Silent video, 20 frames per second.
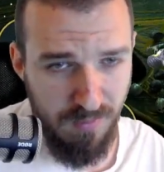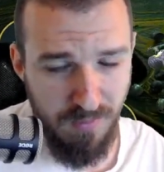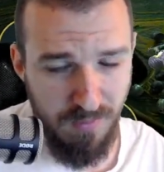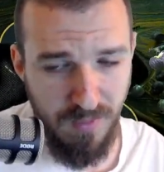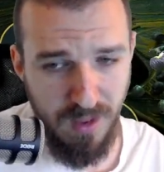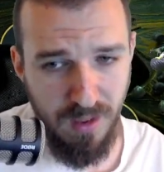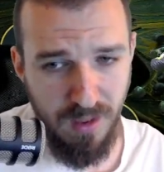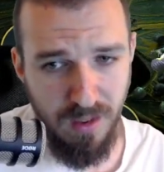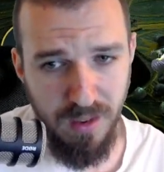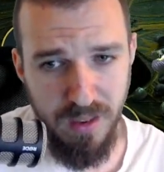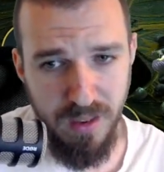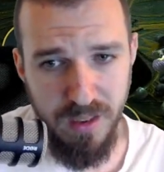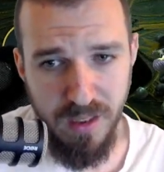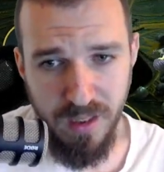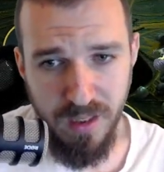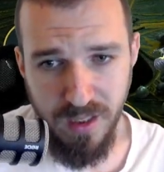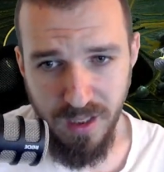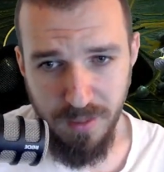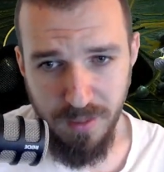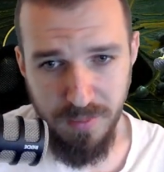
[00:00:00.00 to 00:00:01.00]
Lydia
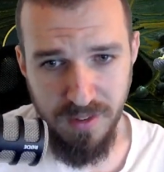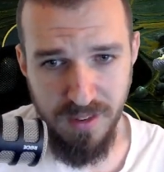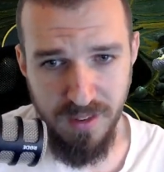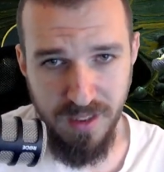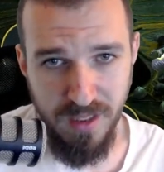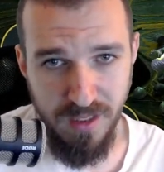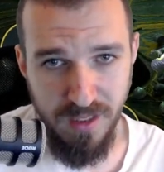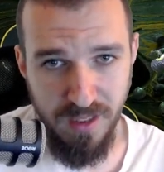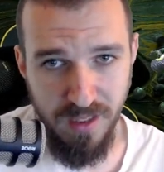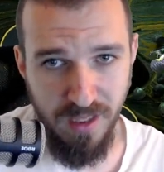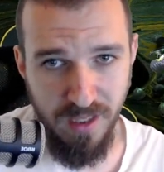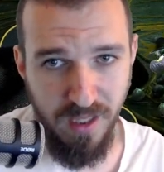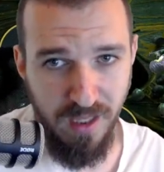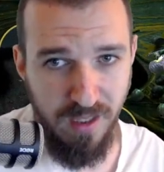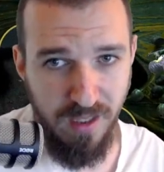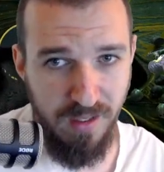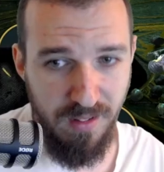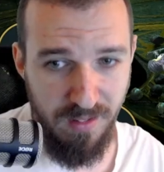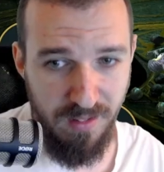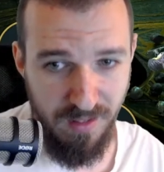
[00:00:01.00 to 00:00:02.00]
comes in
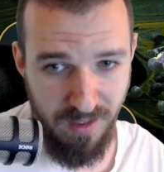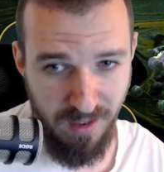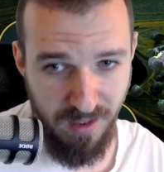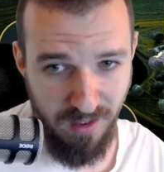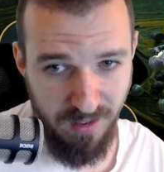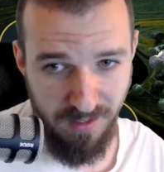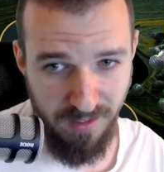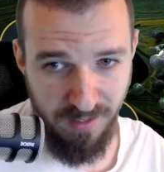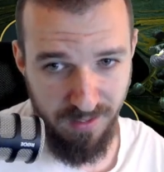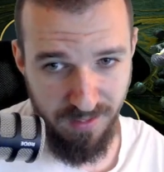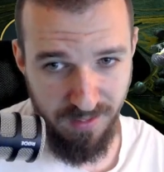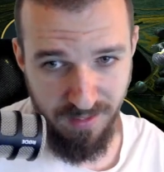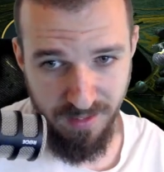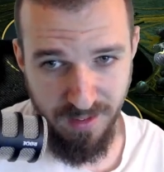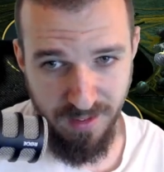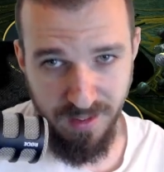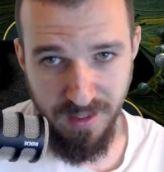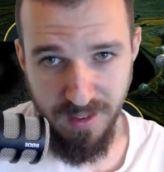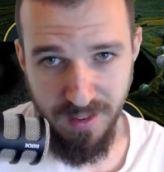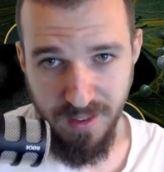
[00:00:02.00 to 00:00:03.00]
like
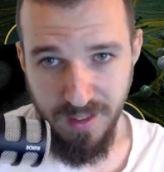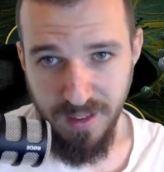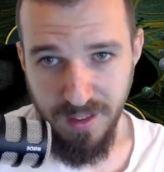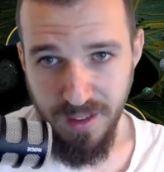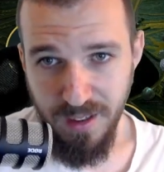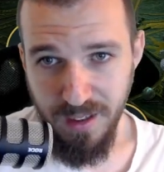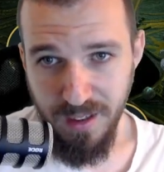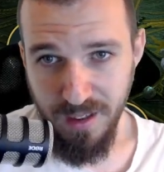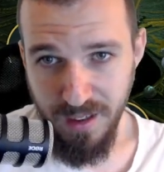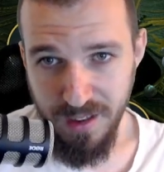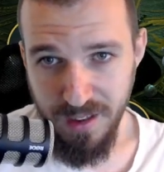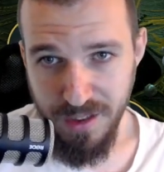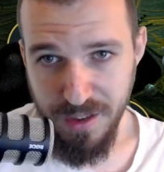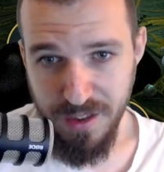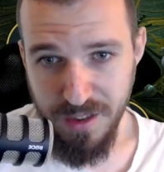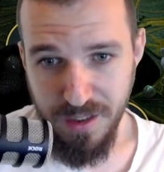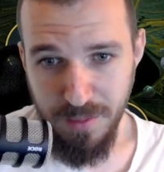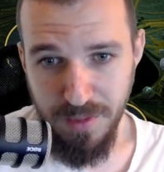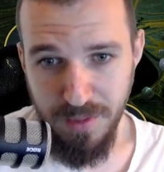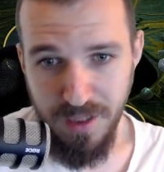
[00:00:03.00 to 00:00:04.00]
clutch
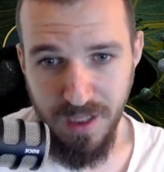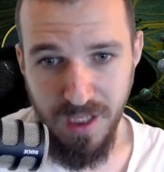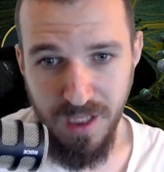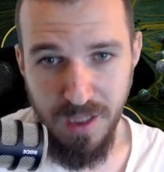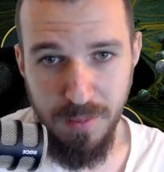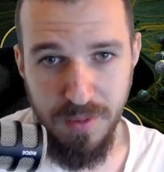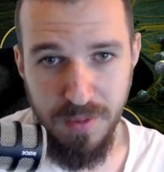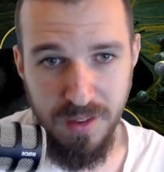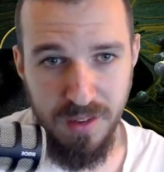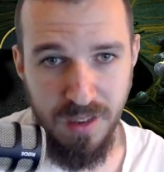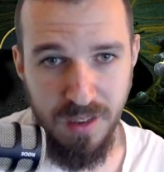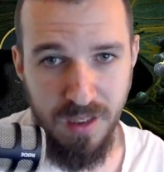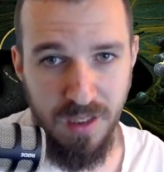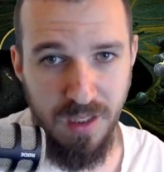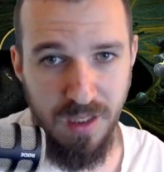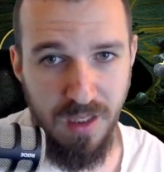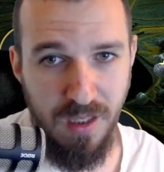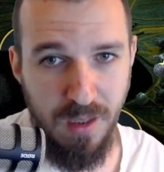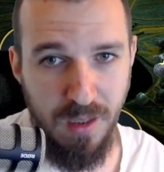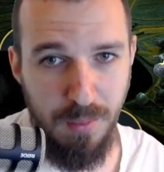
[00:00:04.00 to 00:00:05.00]
sometimes,
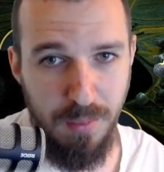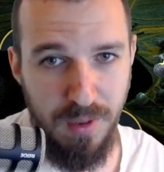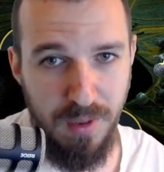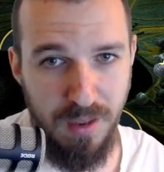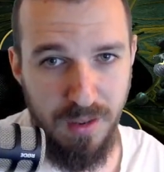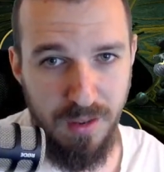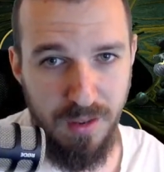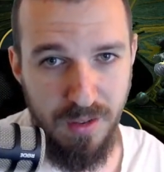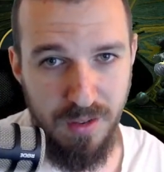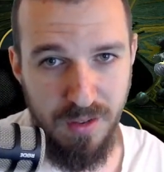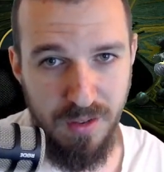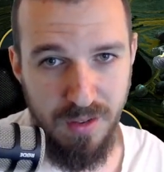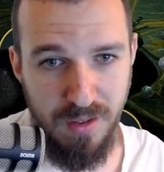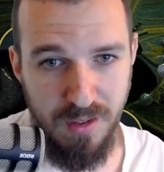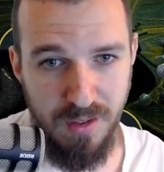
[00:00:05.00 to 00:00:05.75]
because